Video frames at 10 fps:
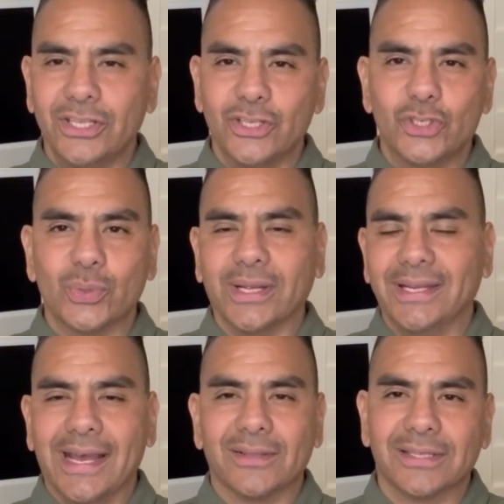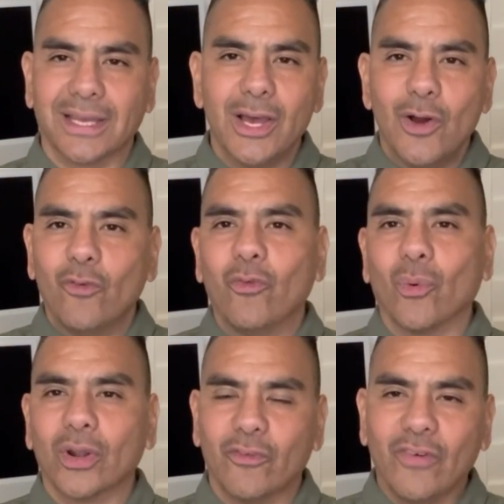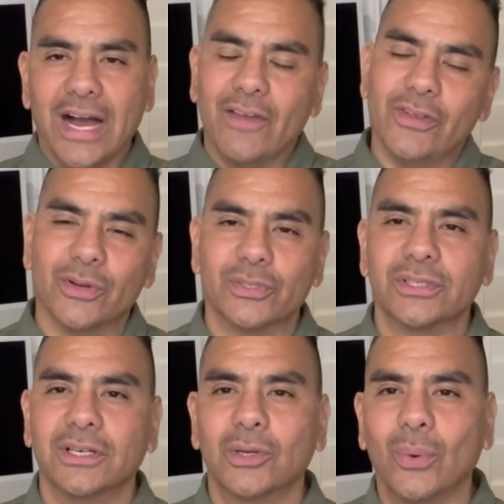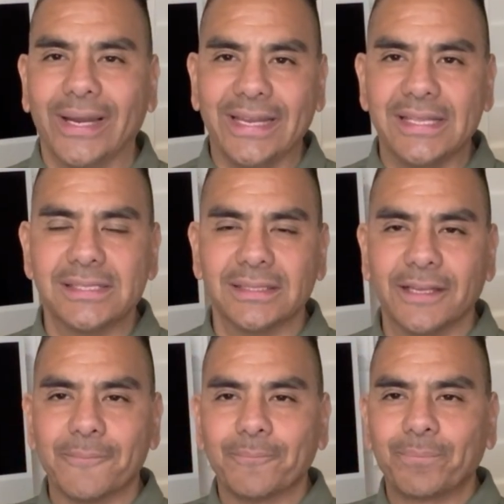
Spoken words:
You can shrink it down. It's like 4 to 5 years quite easily.